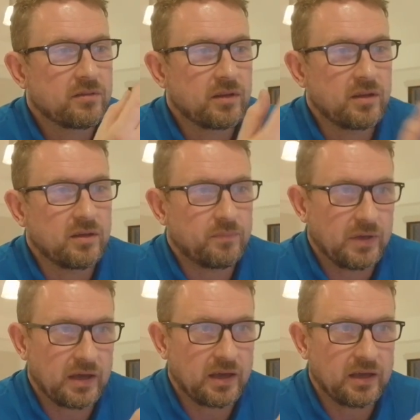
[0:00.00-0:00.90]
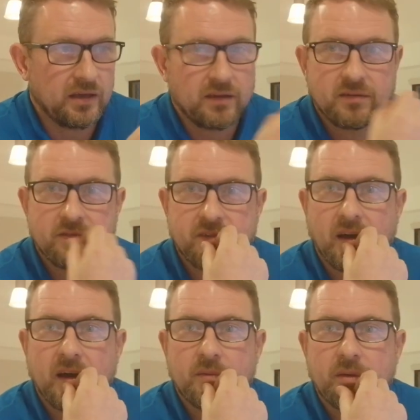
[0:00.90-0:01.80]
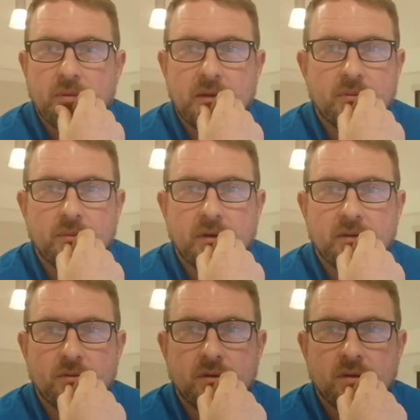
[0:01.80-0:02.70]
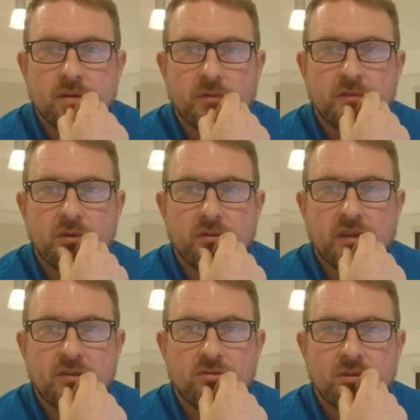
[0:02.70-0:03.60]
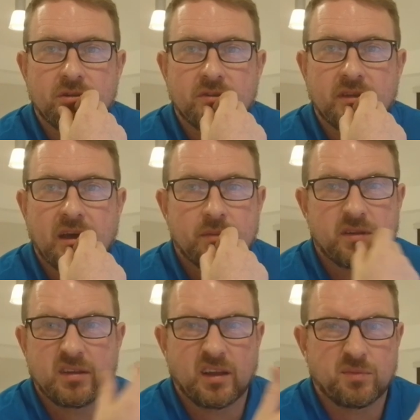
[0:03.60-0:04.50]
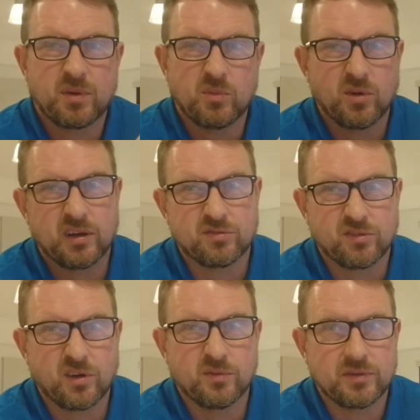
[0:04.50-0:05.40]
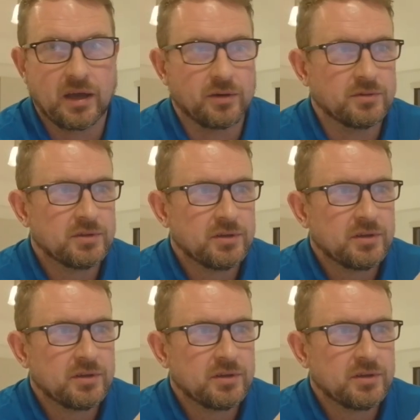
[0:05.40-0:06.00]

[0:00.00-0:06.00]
the BA flight where people were refused entry onto that. I think that's been more or less resolved now.